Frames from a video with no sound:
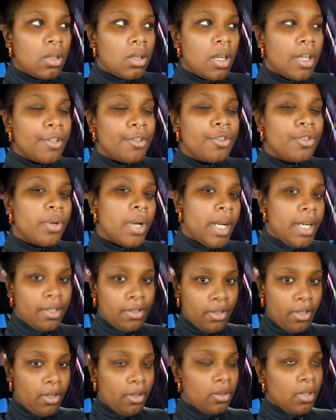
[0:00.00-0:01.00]
strange
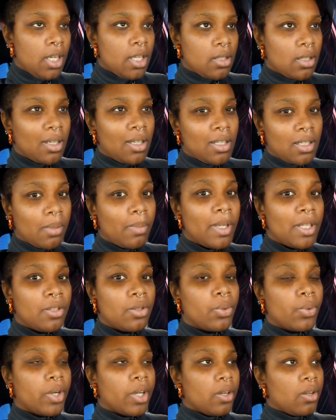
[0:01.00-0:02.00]
though. It's a bit
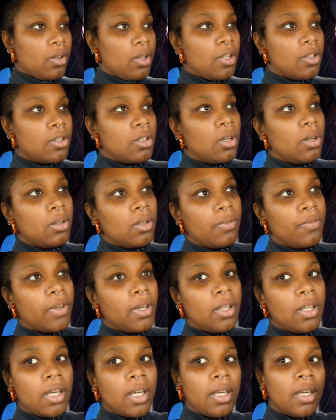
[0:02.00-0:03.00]
surreal. And so the
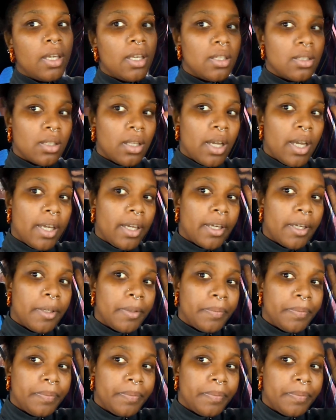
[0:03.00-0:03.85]
feeling is like